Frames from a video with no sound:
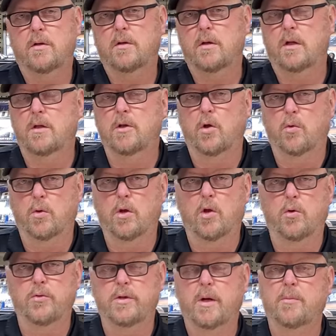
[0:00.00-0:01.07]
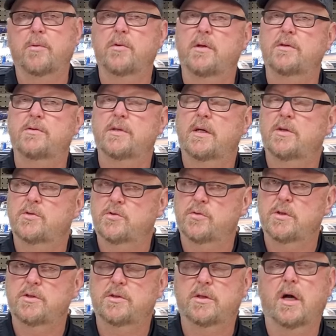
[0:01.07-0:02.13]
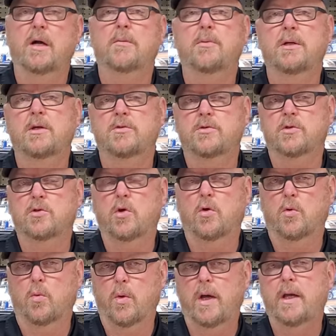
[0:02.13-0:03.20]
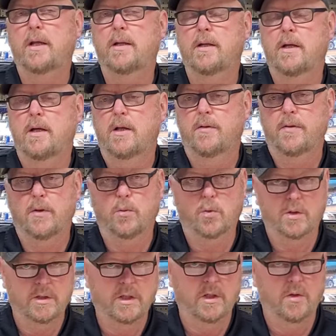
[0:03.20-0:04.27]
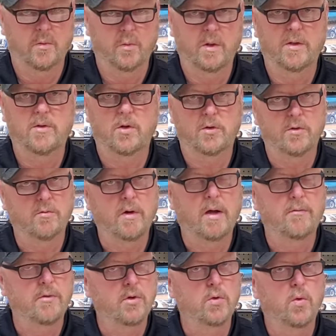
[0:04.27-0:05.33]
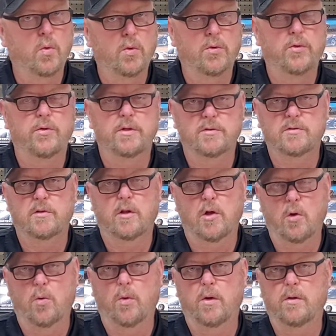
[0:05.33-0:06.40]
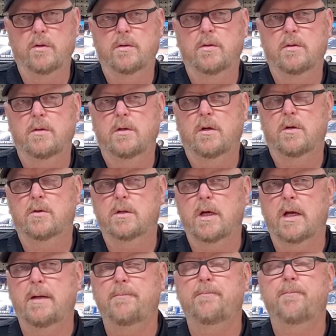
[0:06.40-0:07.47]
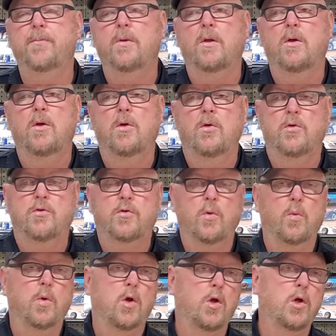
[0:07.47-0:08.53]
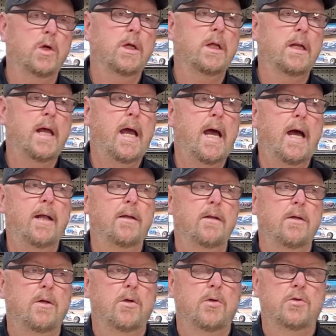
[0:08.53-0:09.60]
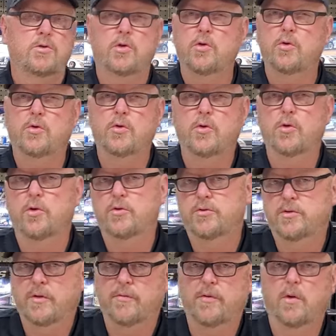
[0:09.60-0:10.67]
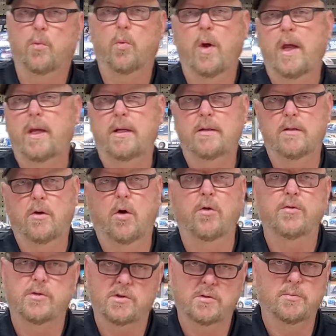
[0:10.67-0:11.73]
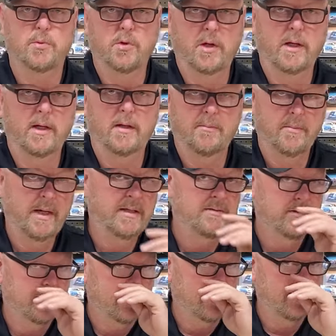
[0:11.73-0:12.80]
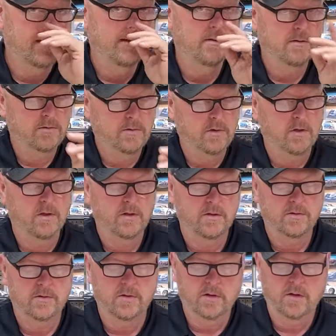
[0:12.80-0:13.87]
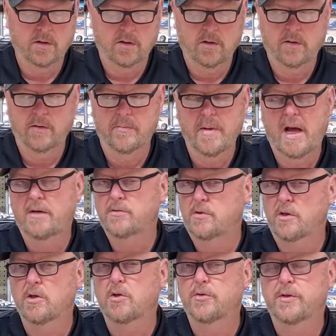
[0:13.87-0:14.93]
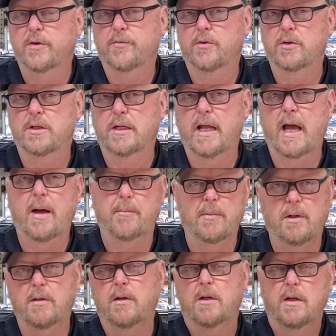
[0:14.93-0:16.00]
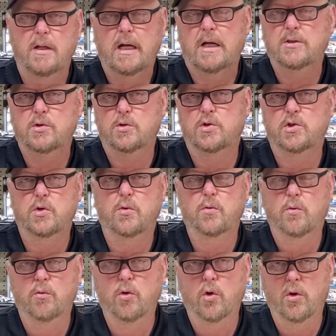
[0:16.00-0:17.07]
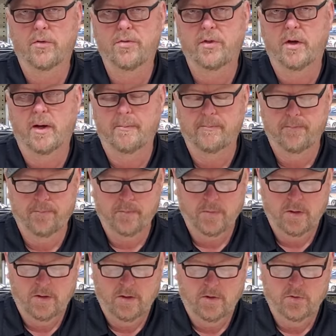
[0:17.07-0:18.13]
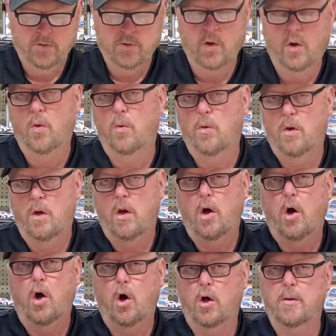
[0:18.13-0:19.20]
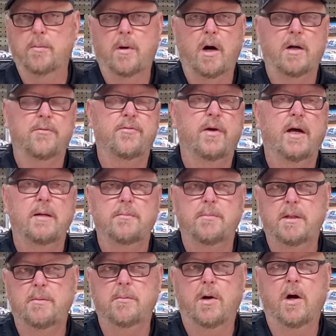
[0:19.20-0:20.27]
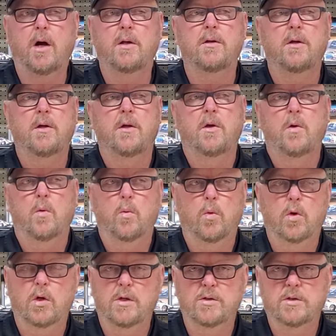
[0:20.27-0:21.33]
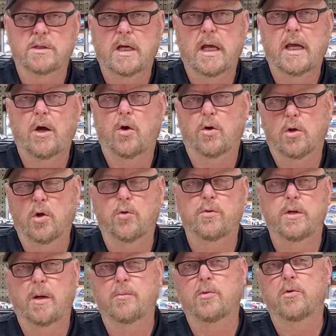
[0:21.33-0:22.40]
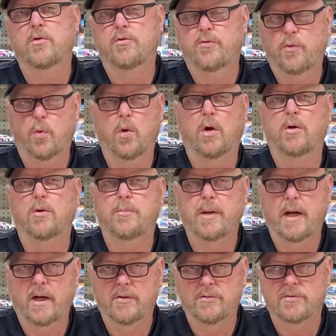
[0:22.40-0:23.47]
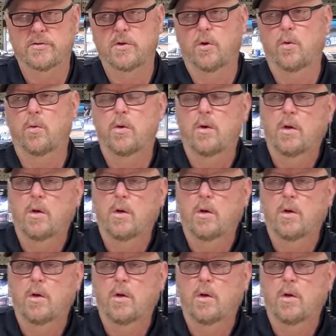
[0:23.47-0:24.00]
a lower load number than, say, a street stock because the total weight that we're dealing with on the right rear corner is lower. Okay, so we're looking at 2/3 of the weight on the spring, basically. So it's the mass a little different than that, but that's a general rule of thumb. So on a modified B mod, we're going to say our load number is 400 pounds. So